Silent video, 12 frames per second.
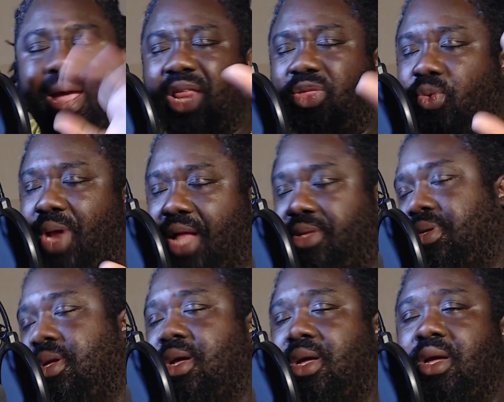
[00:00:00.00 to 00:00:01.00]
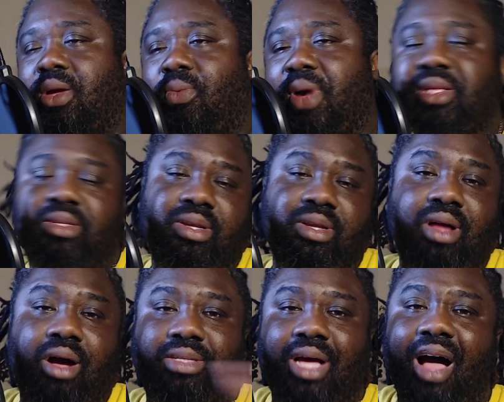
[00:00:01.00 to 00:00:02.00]
through that. Went to the
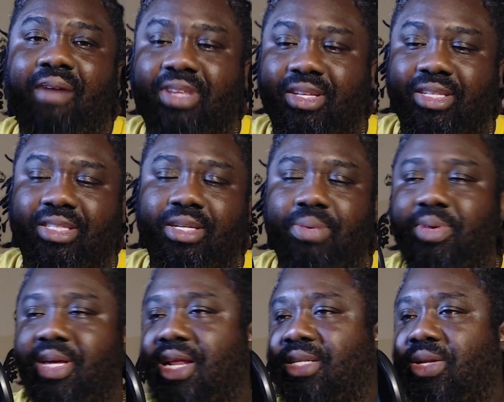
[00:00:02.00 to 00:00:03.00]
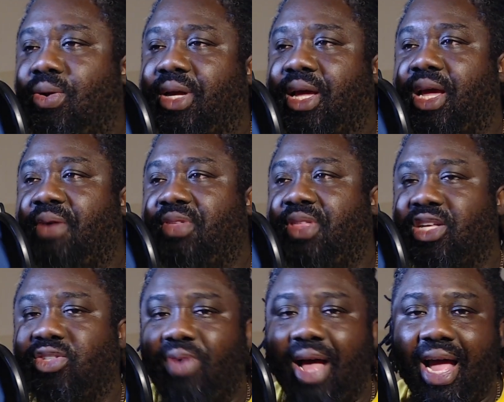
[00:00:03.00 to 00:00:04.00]
doctor after to see me, and he said, okay, everything
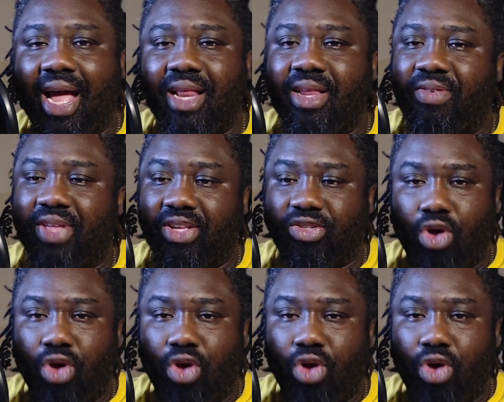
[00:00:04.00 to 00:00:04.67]
is fine, everything is